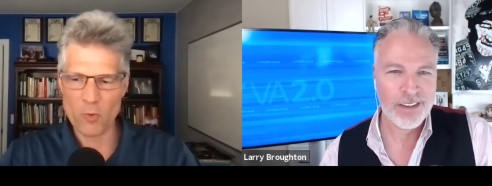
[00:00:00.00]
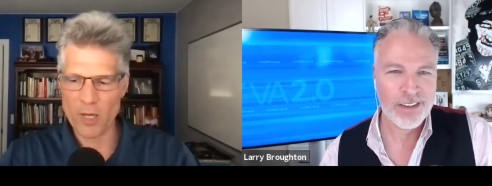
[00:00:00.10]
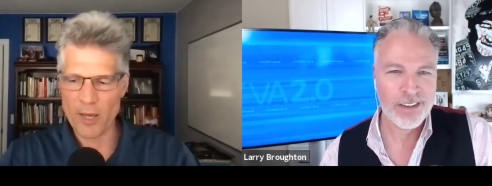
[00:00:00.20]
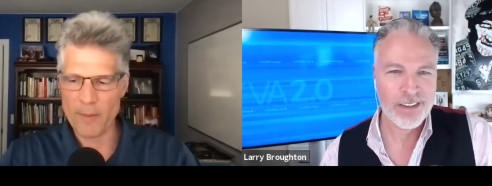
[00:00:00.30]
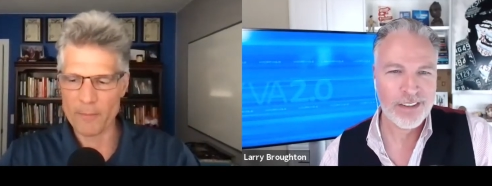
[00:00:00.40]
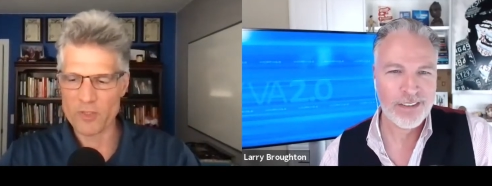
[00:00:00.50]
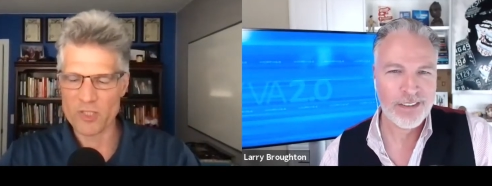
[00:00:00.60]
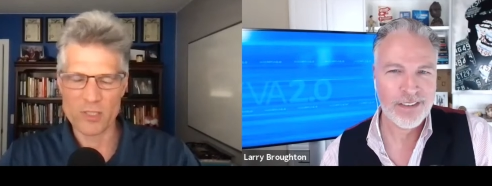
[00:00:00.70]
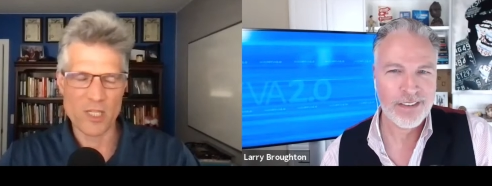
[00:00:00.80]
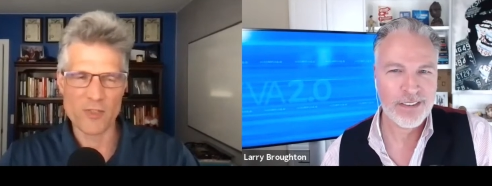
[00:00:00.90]
Speaker 1: um,
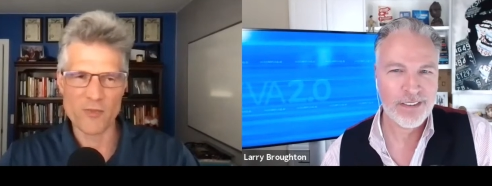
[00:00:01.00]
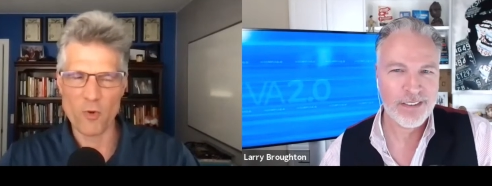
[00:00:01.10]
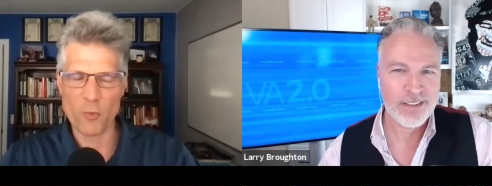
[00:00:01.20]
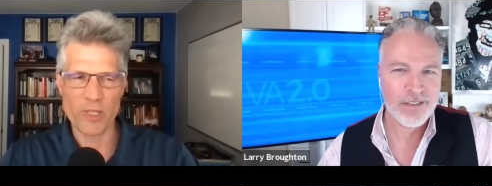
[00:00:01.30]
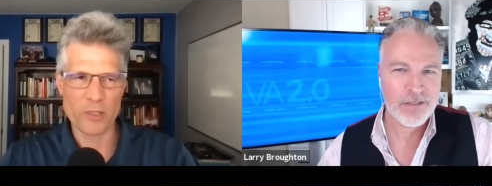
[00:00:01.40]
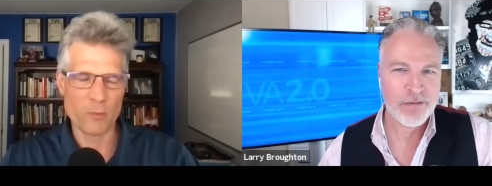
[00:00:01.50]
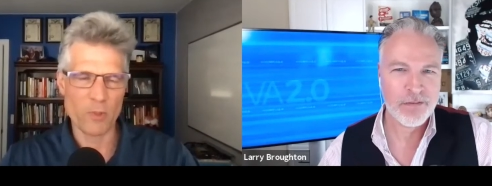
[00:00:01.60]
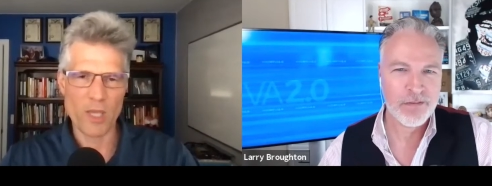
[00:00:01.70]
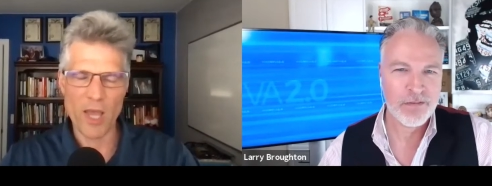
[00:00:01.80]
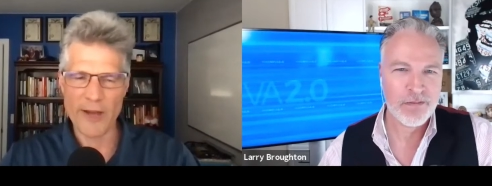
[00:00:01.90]
successful with,
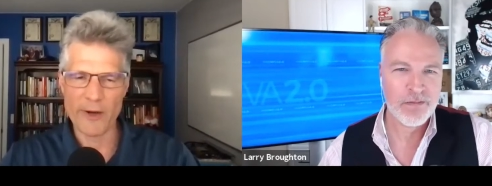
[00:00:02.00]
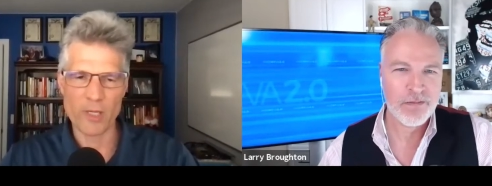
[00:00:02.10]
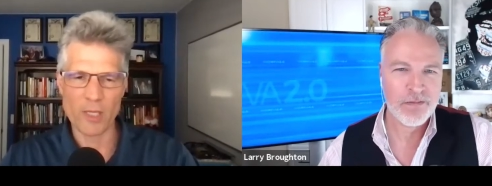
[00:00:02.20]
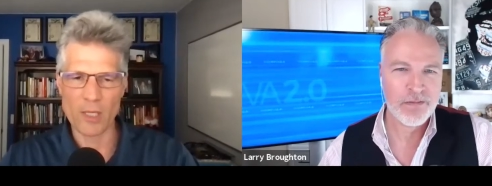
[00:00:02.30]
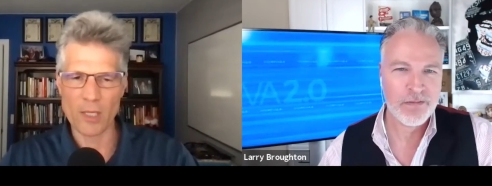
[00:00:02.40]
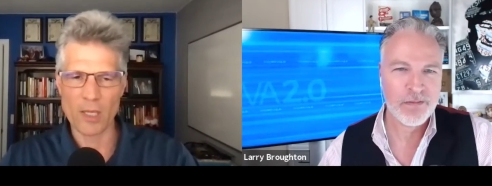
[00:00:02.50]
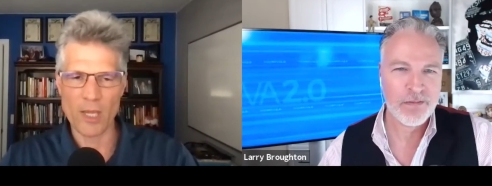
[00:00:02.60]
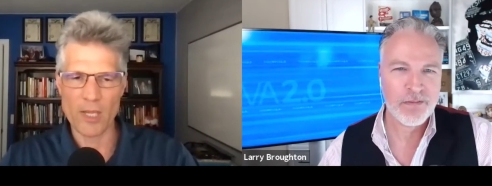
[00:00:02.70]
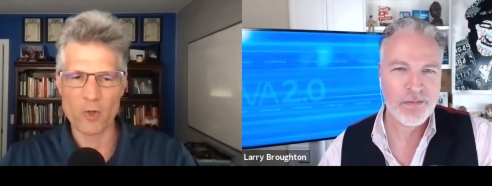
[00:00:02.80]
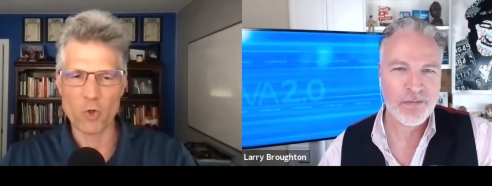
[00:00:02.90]
with hiring,
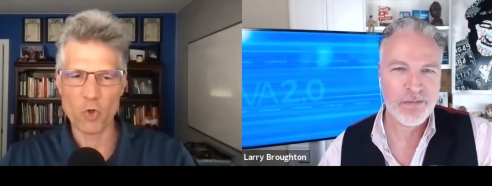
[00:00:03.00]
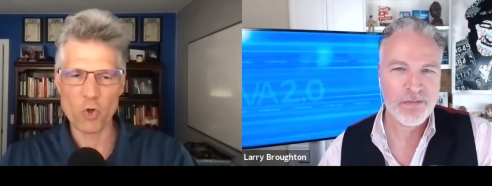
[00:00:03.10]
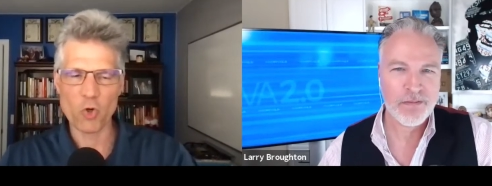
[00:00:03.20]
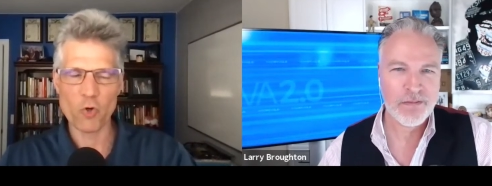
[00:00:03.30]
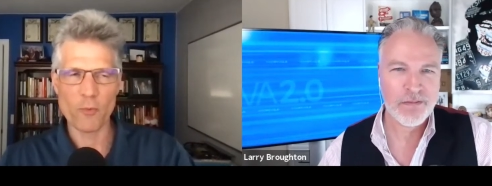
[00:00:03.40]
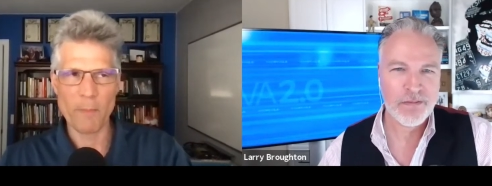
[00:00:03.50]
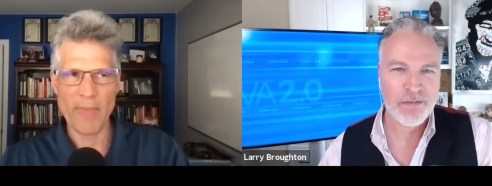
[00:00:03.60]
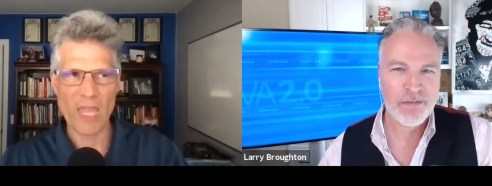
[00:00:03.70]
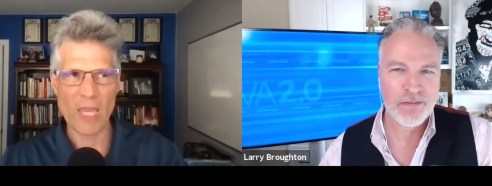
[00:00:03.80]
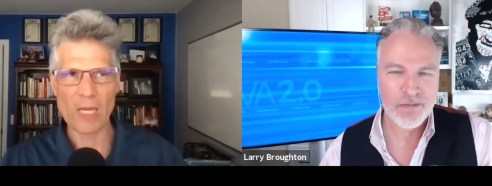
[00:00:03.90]
and her
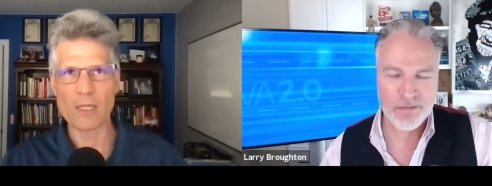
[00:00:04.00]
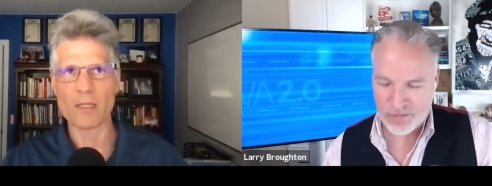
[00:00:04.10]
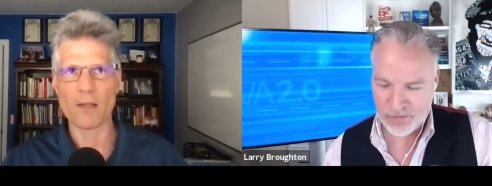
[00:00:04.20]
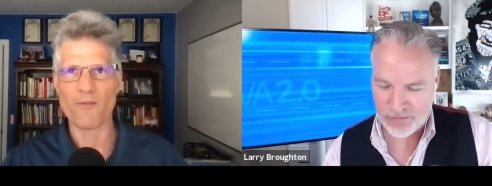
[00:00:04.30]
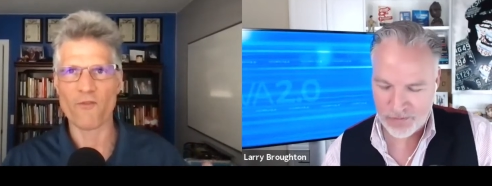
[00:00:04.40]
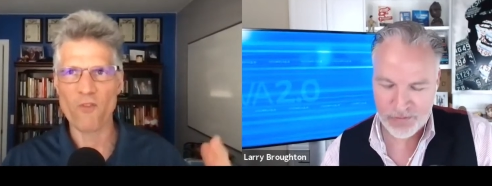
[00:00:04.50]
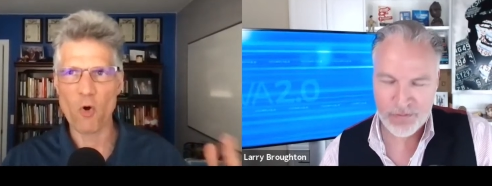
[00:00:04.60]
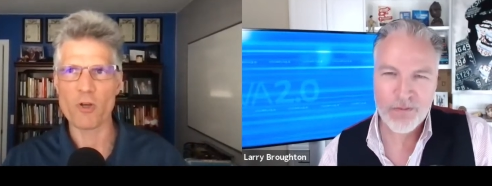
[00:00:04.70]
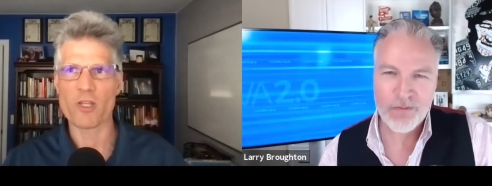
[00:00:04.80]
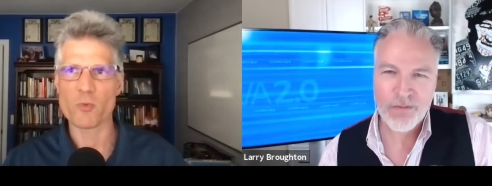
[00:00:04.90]
main
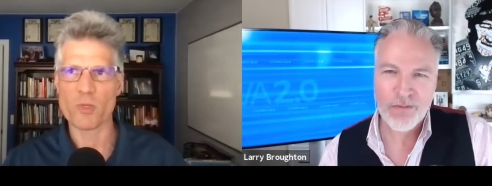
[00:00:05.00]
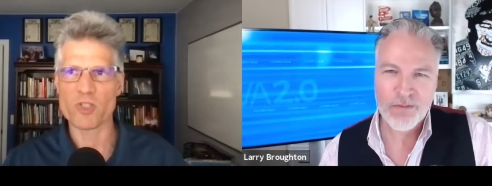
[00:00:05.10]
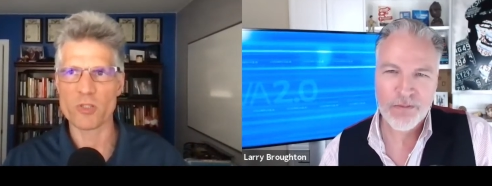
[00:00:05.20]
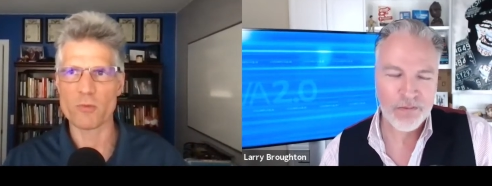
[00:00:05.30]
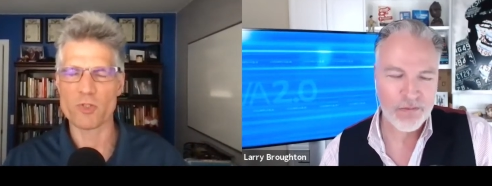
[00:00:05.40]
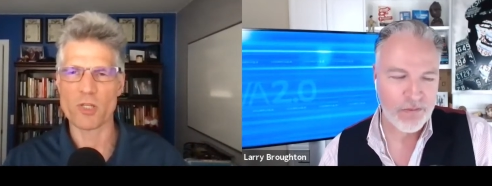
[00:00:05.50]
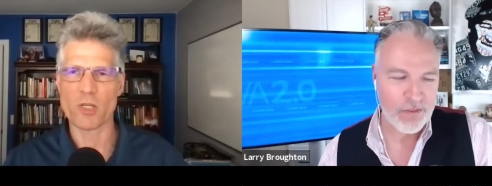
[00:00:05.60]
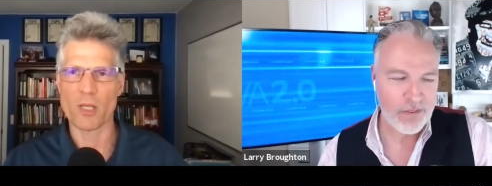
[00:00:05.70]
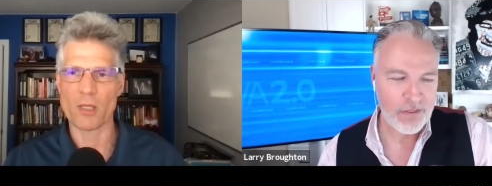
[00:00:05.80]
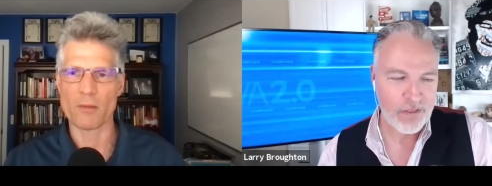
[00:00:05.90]
focus was she was
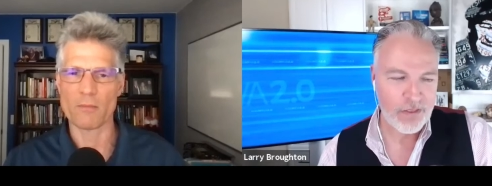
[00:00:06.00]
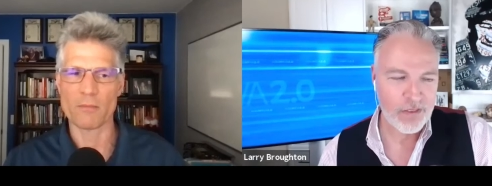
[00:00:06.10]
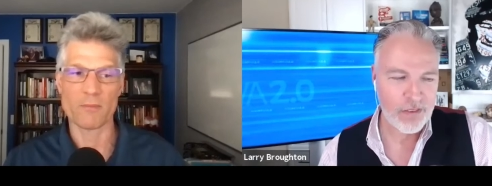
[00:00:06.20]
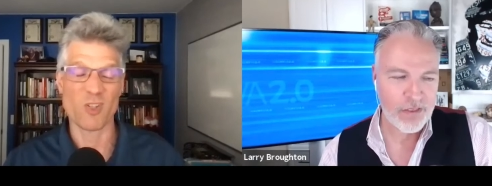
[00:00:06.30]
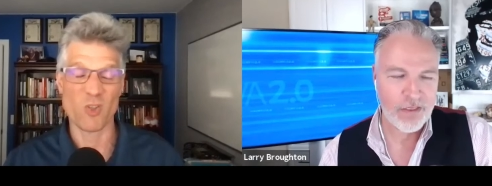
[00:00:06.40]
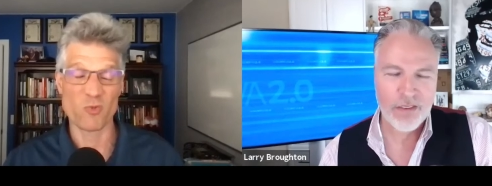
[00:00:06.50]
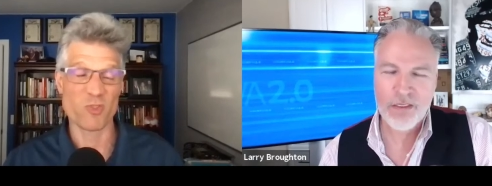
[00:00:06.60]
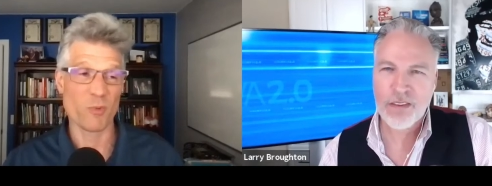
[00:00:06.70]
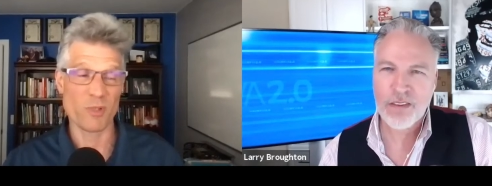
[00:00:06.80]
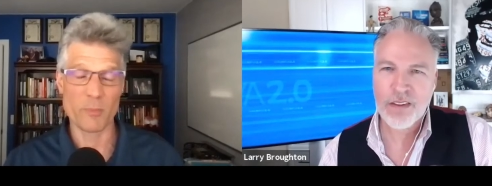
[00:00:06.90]
gonna, you know, she
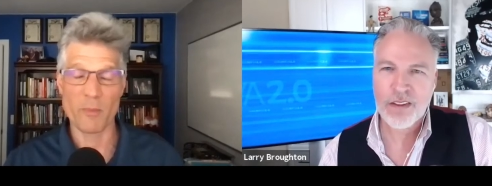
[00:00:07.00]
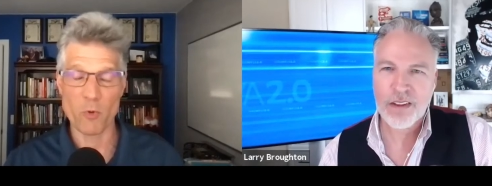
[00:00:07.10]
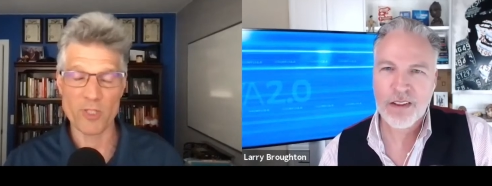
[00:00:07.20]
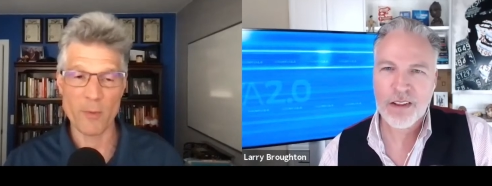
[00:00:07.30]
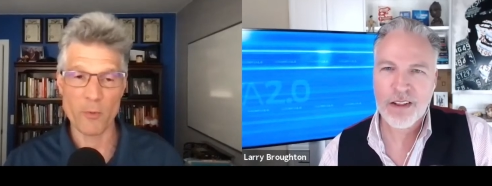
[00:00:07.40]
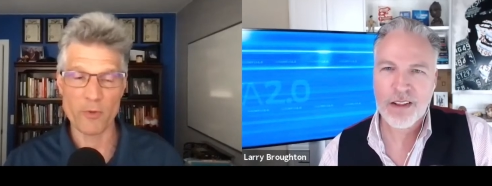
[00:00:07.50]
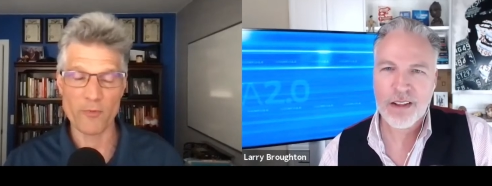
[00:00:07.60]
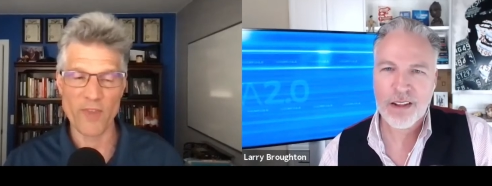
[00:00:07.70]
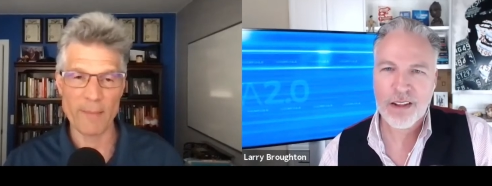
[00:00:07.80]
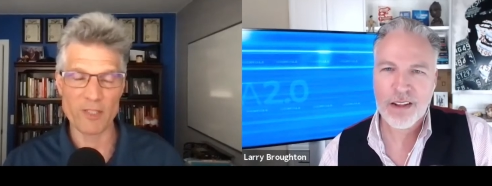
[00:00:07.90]
wanted to spend more time with her
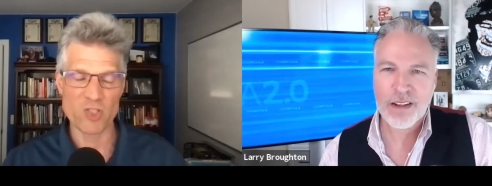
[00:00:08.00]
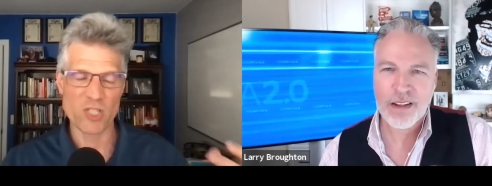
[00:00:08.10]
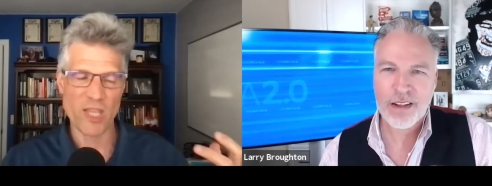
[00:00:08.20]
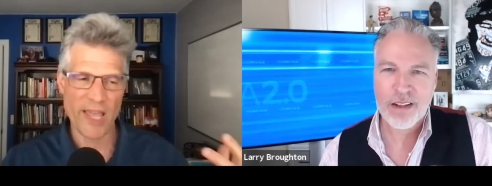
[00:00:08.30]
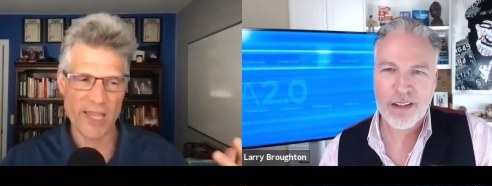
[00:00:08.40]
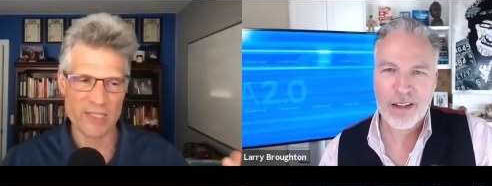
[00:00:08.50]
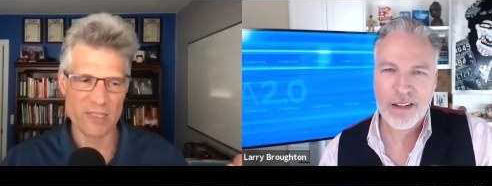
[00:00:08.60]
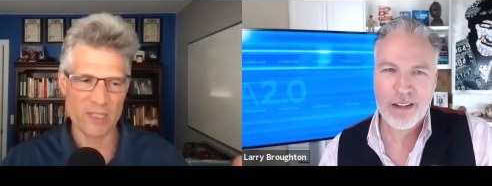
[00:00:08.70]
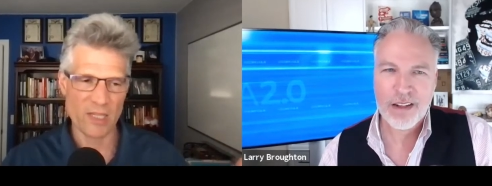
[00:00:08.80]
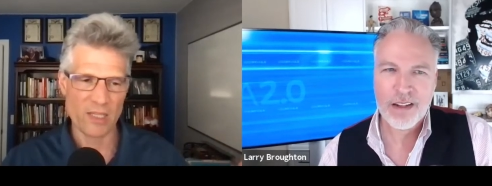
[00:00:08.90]
family. She has